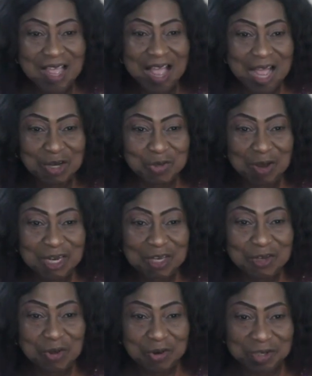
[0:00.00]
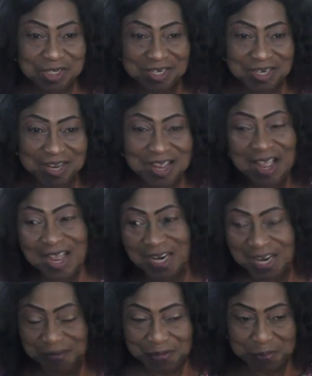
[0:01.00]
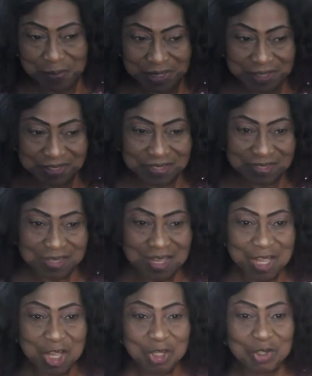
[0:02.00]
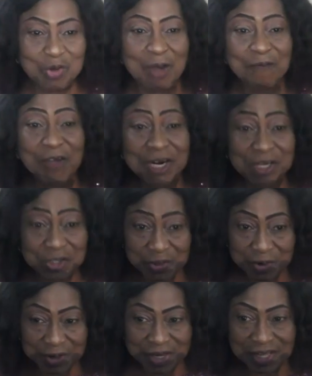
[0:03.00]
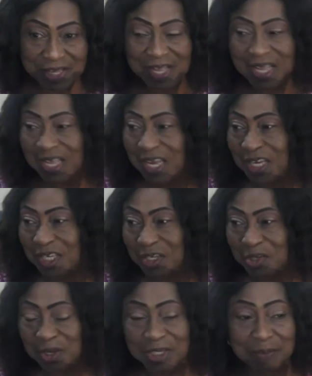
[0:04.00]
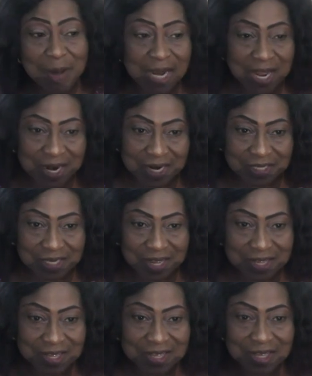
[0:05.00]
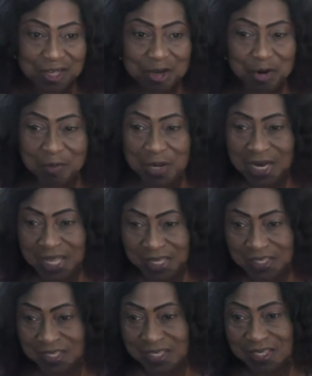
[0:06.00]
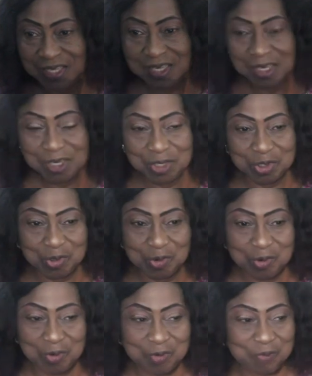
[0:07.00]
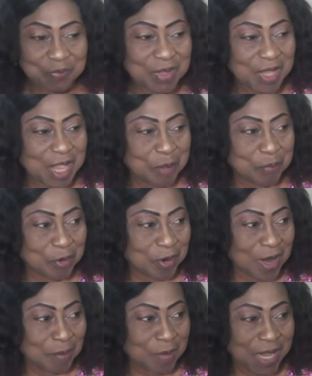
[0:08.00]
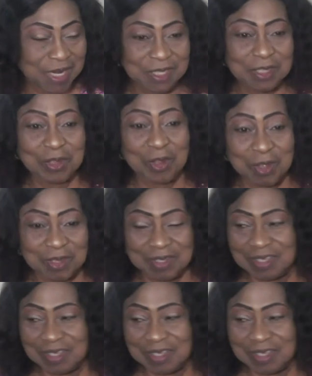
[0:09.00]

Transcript: I actually dodged and left the place. So I'm very sorry. It is not in my character to be late to a program like this, not